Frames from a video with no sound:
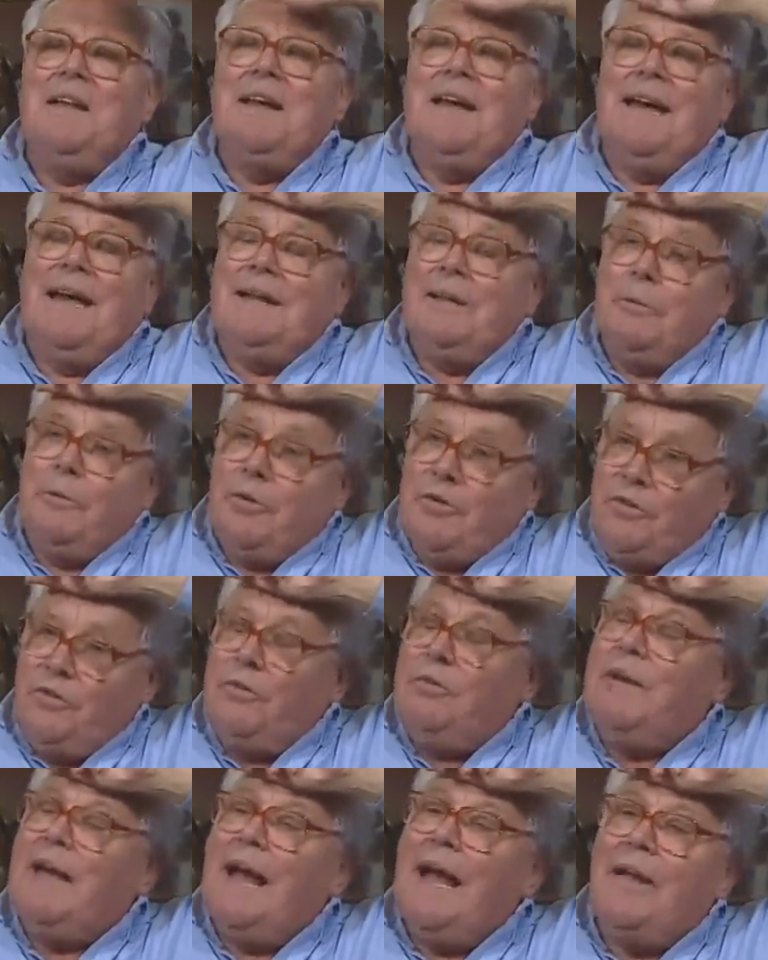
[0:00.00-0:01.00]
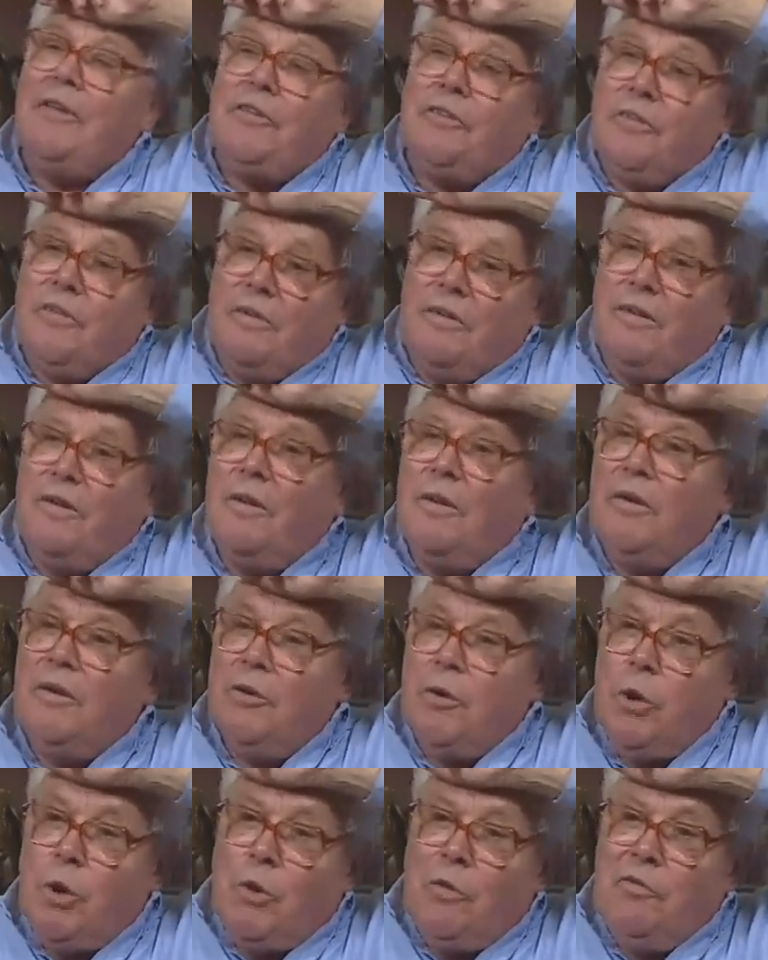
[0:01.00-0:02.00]
And we asked a
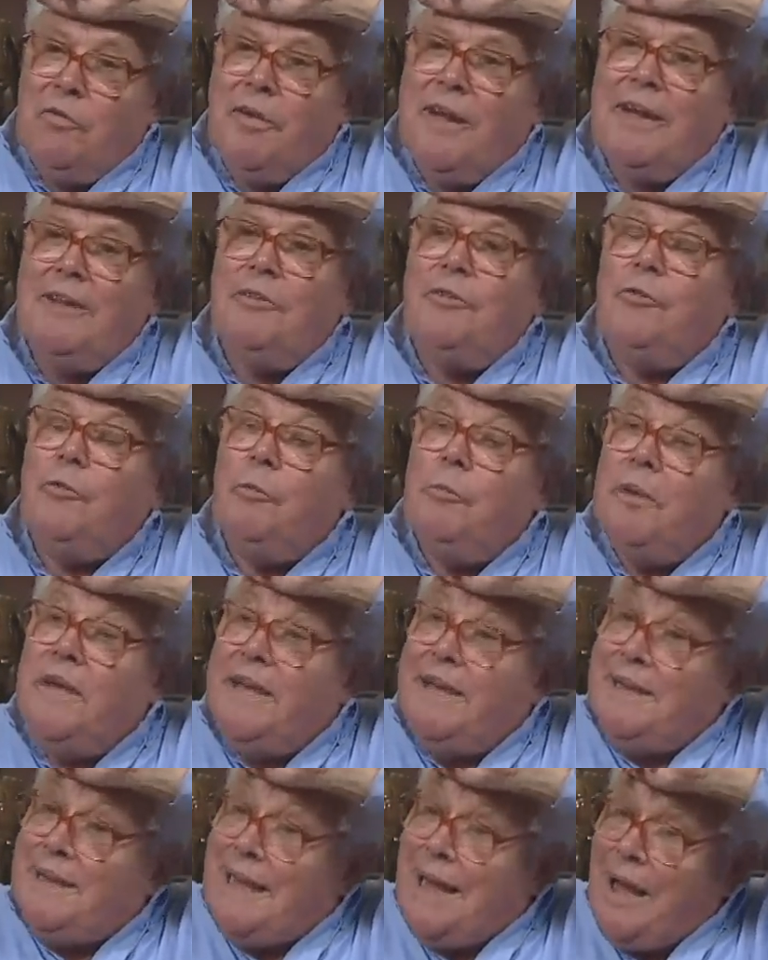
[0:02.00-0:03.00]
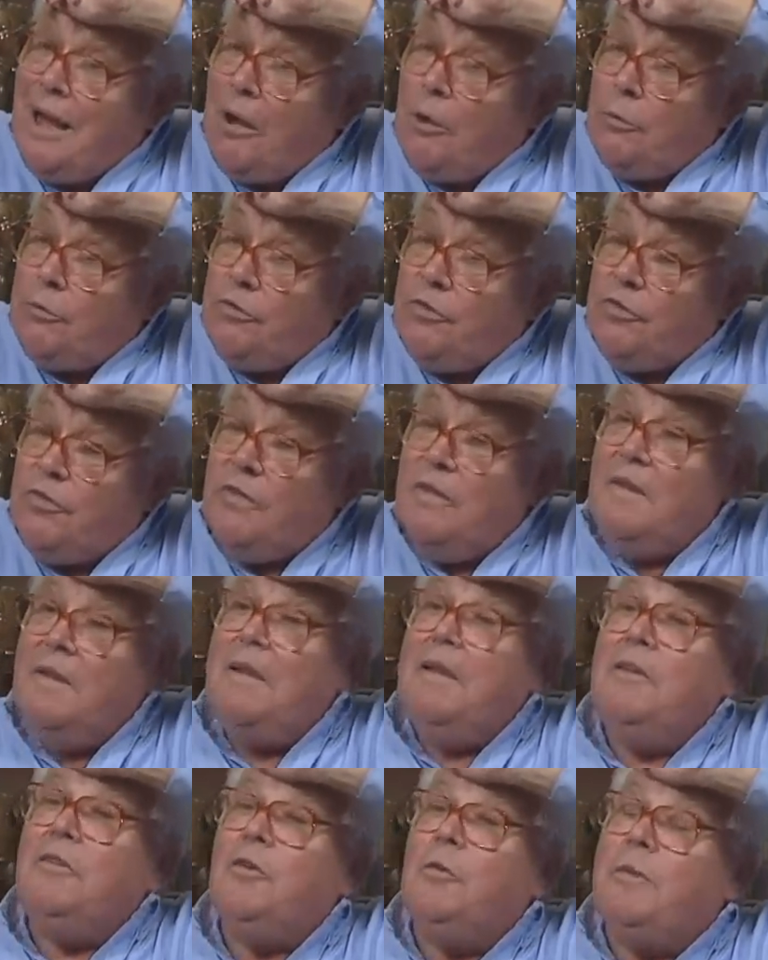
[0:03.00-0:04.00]
girlfriend to be in the house,
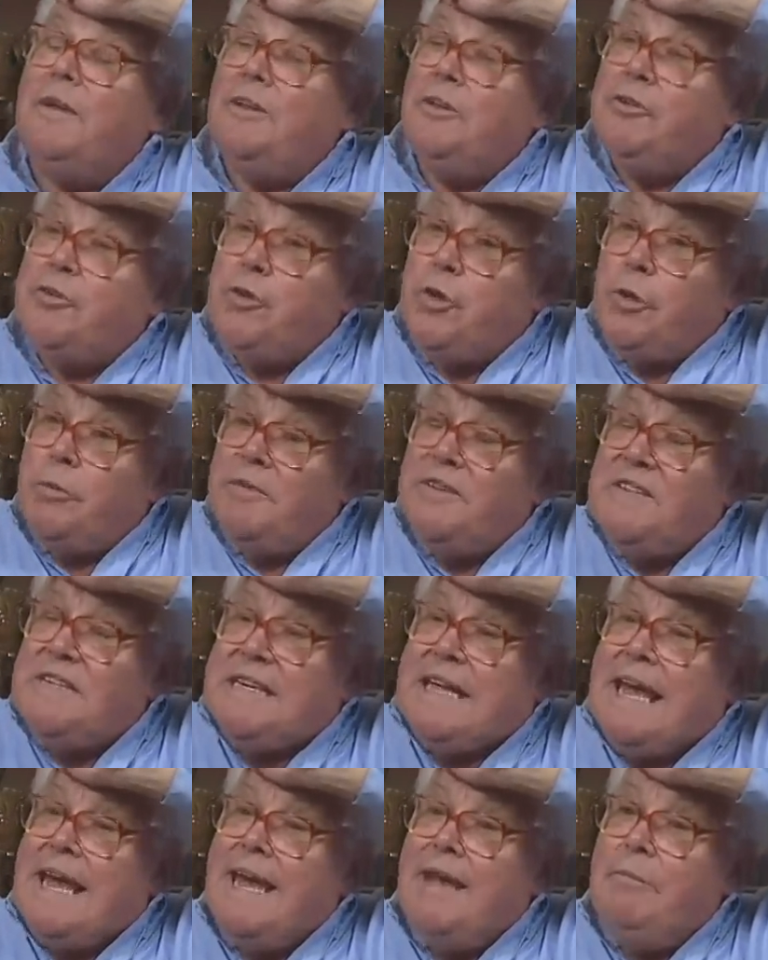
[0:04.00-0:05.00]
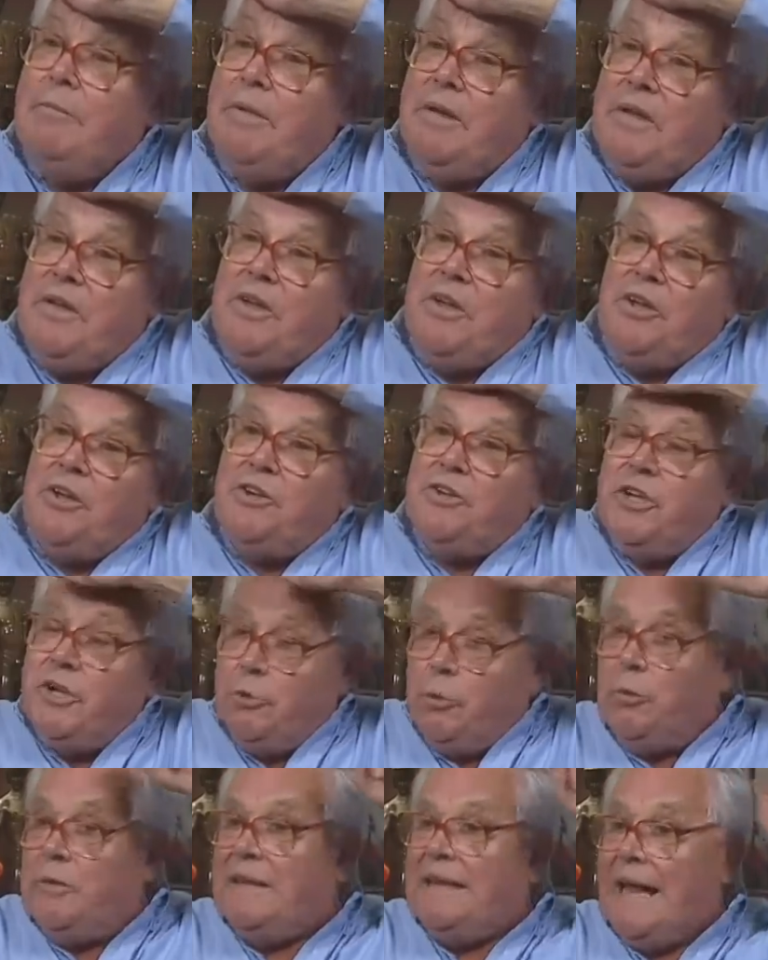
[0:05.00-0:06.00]
so when the Germans came, she
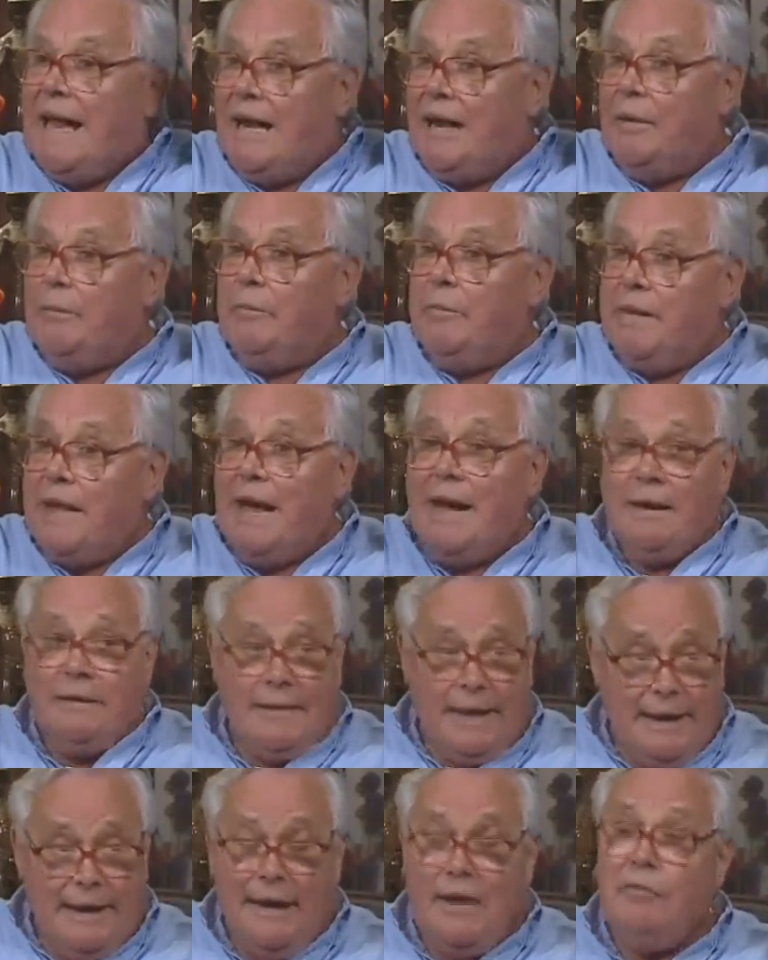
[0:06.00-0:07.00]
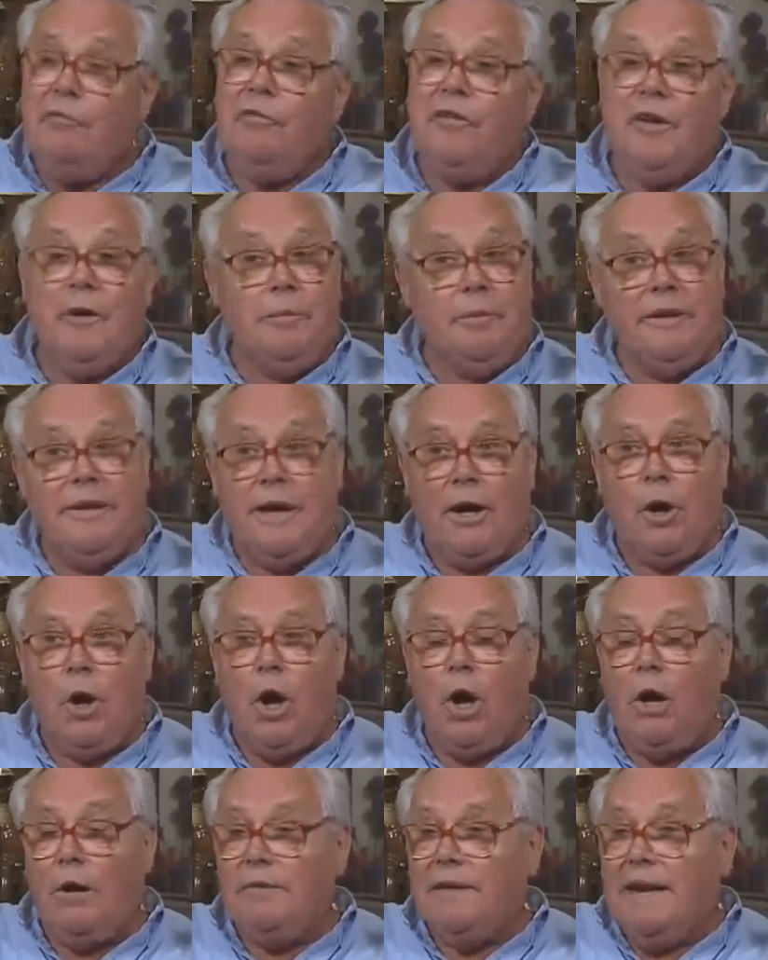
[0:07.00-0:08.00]
could tell them, yeah, they live here, but they're gone.